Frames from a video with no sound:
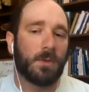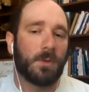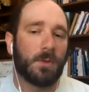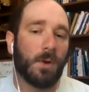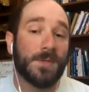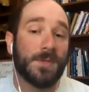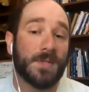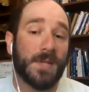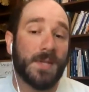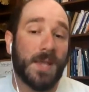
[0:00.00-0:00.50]
You can
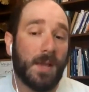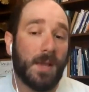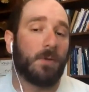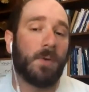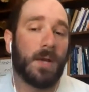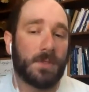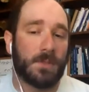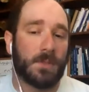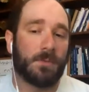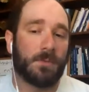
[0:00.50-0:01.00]
always get
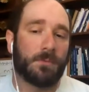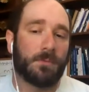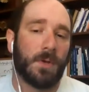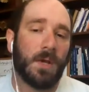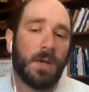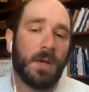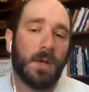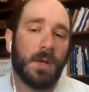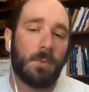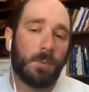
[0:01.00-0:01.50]
aggressive,
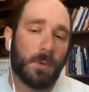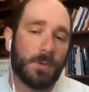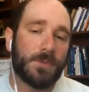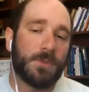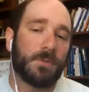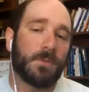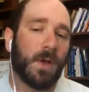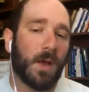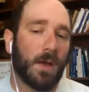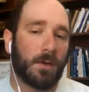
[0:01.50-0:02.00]
but
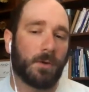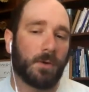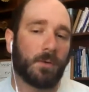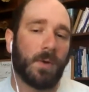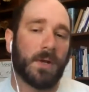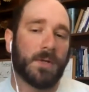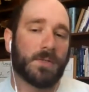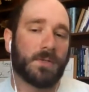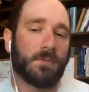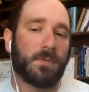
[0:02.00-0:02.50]
once you've gotten
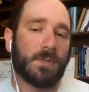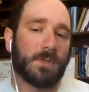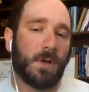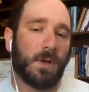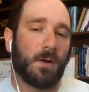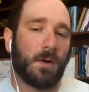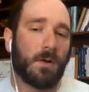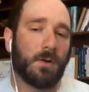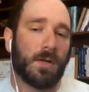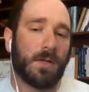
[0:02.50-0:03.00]
aggressive,
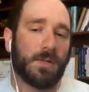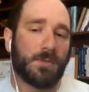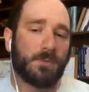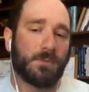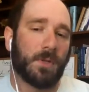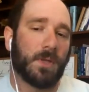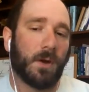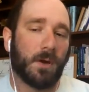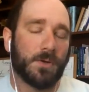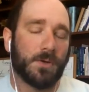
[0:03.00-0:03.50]
it's a hard
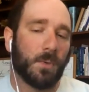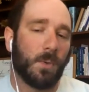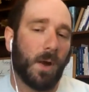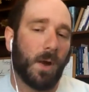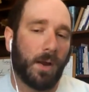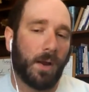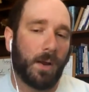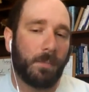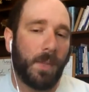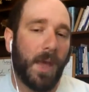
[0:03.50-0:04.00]
it's really hard to
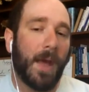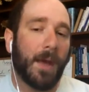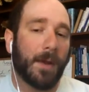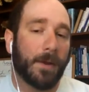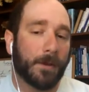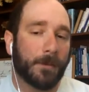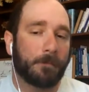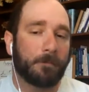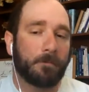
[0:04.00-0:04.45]
walk it back.